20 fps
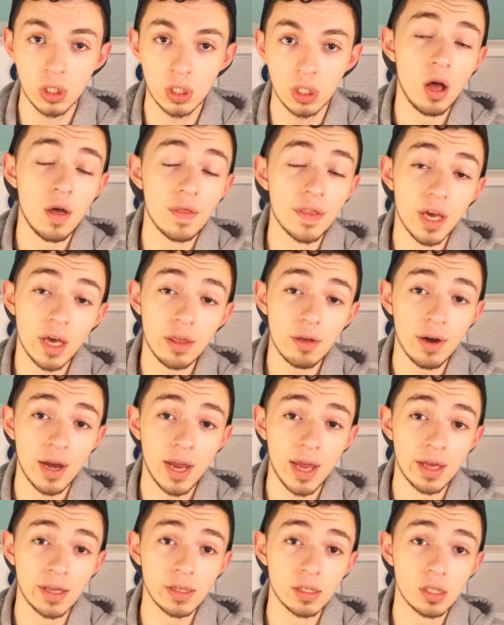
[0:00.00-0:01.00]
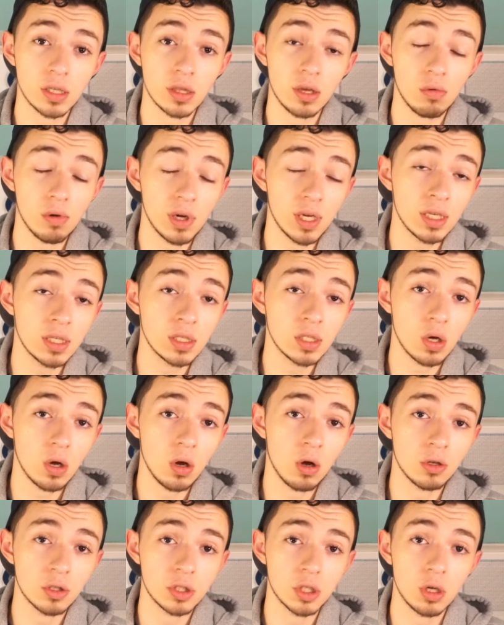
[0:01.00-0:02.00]
On the other hand, there is
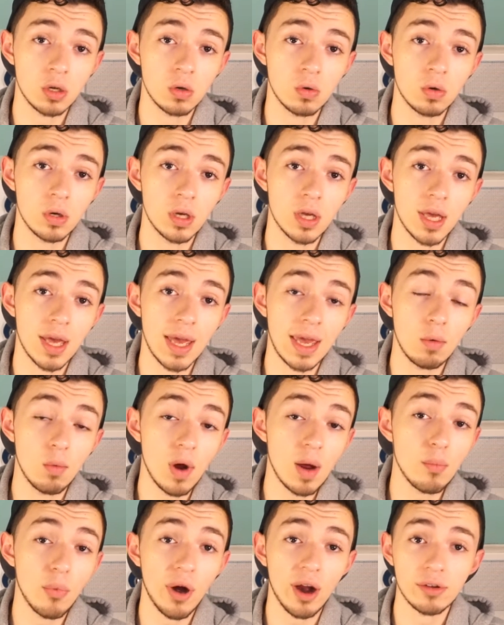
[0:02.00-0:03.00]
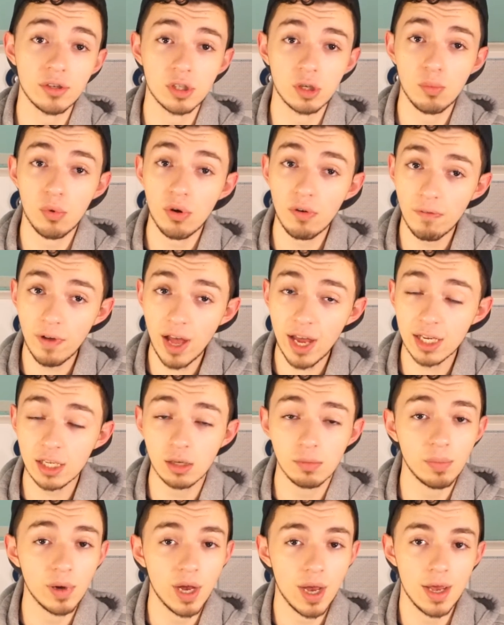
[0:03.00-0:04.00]
also a web browser
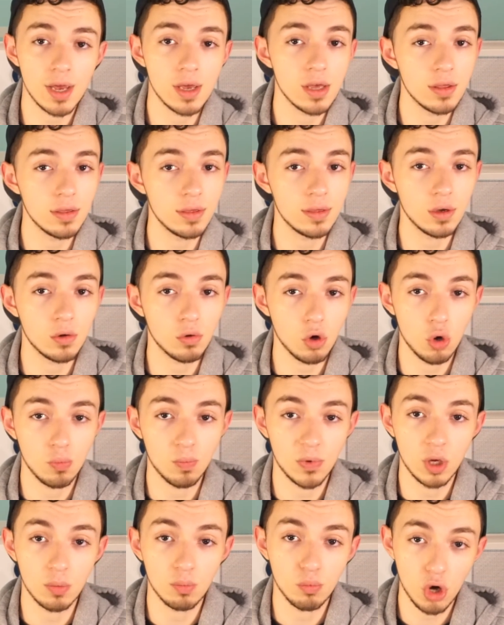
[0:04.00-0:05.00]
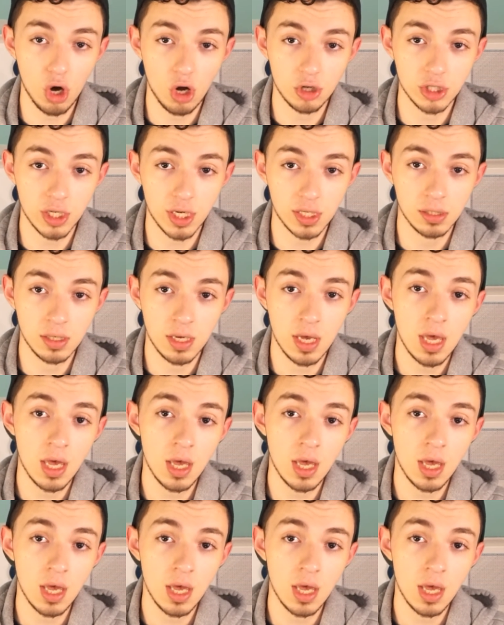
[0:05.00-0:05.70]
provided by the Chromium project,